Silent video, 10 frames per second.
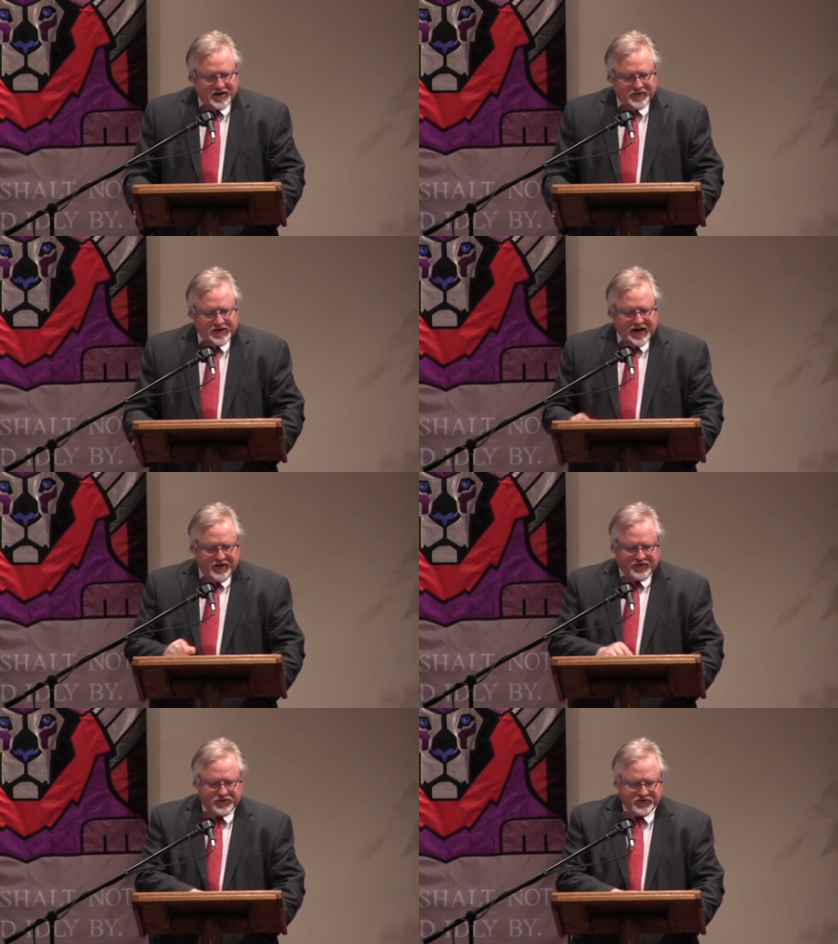The
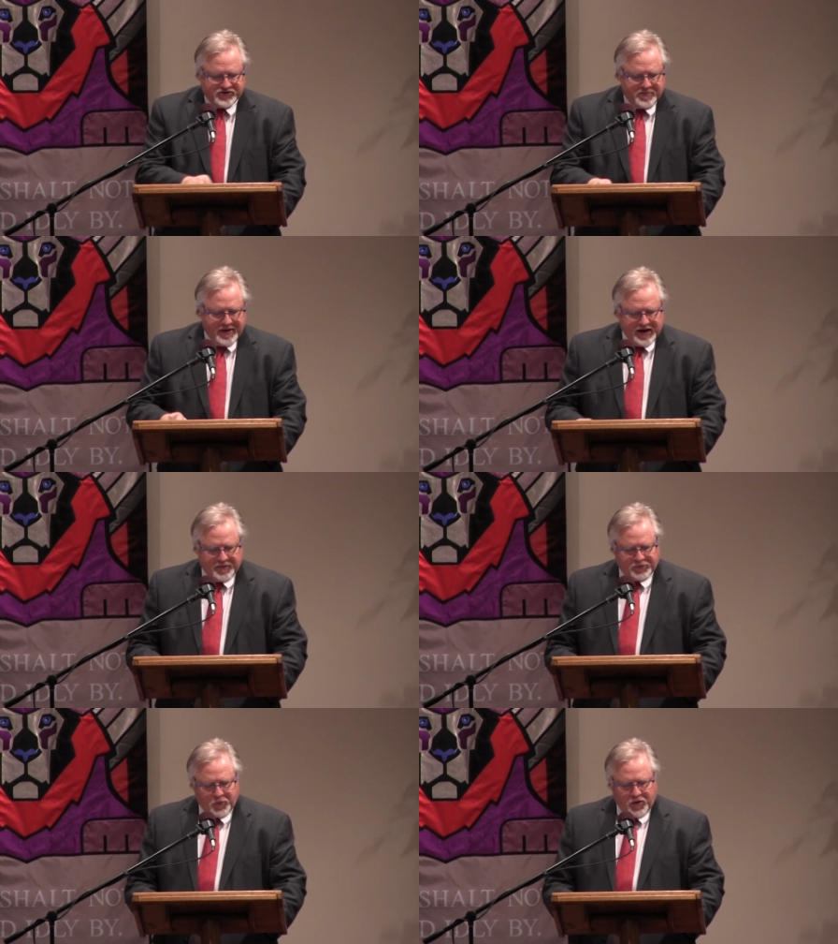characters that make
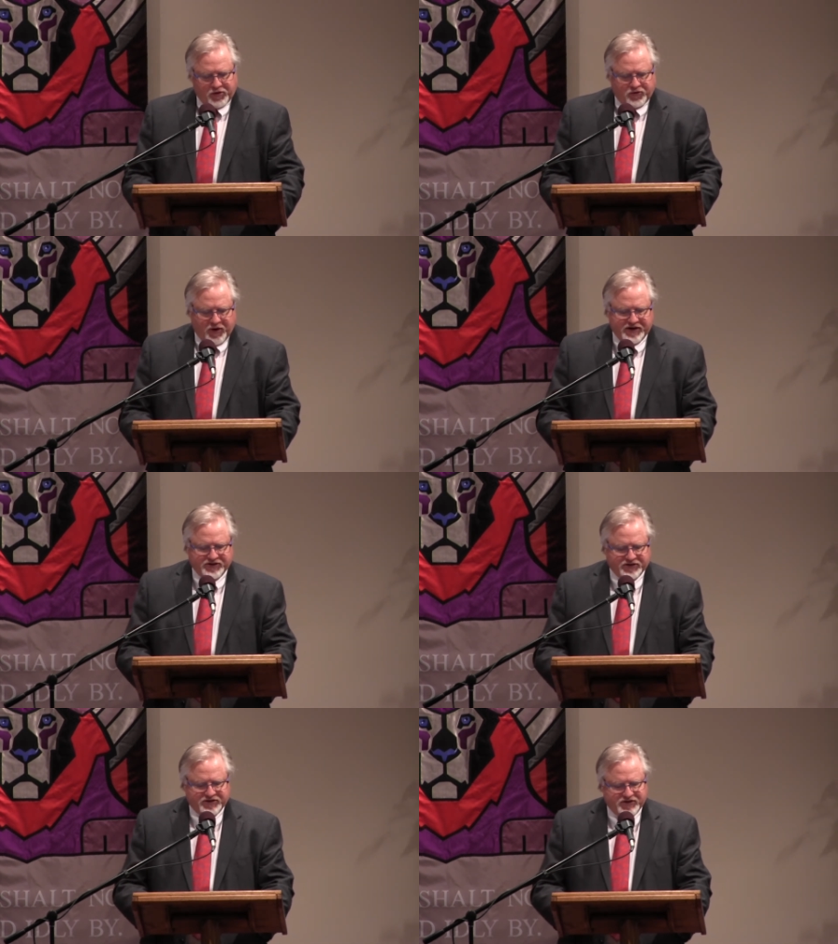up the word
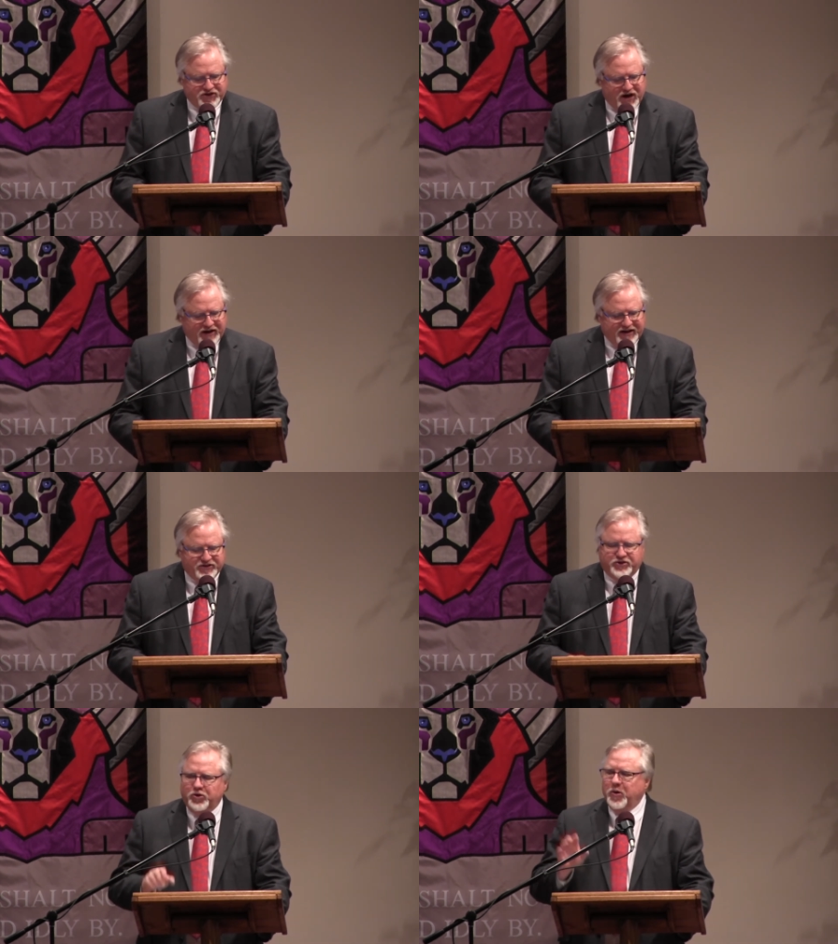crisis in
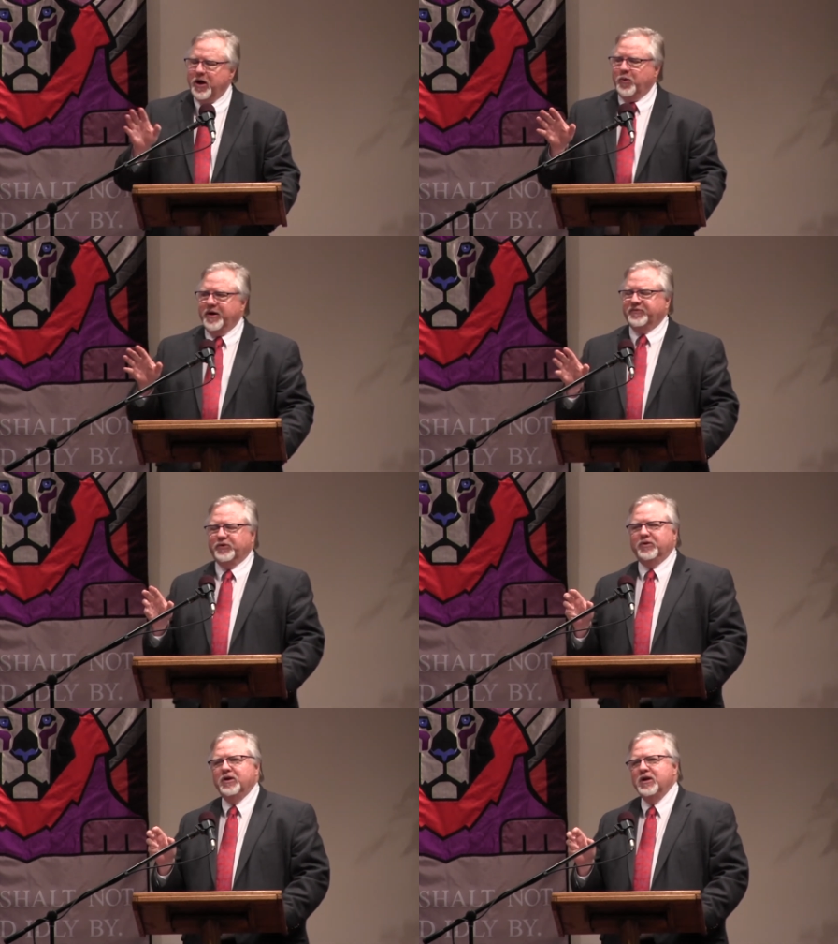Chinese do,
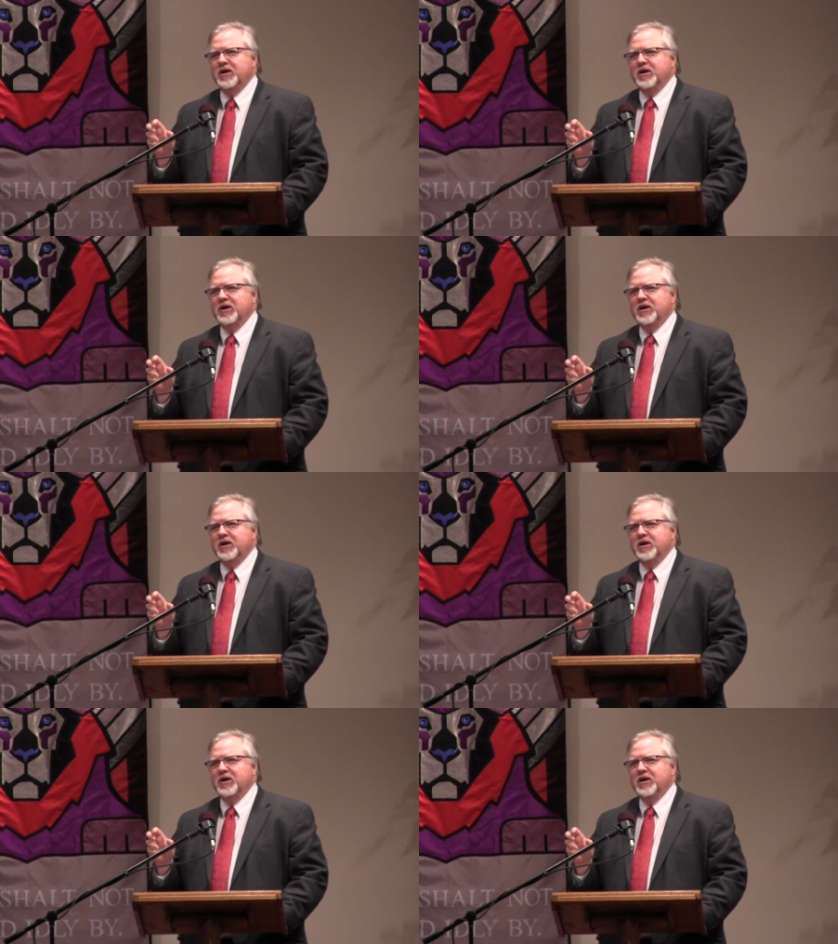however,